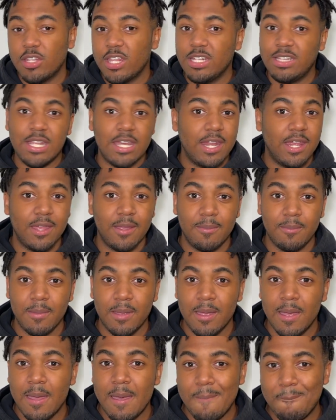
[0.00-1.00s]
So they did
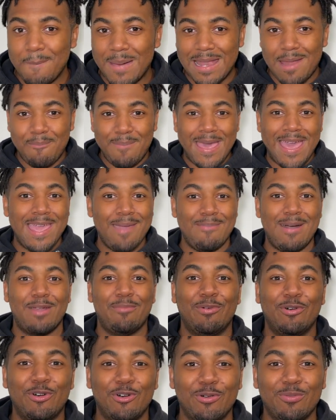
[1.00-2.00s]
it. Bada
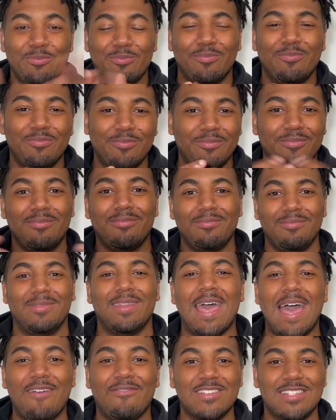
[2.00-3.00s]
bang, bada boom,
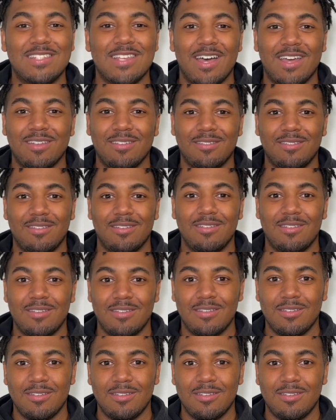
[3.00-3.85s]
they have a son.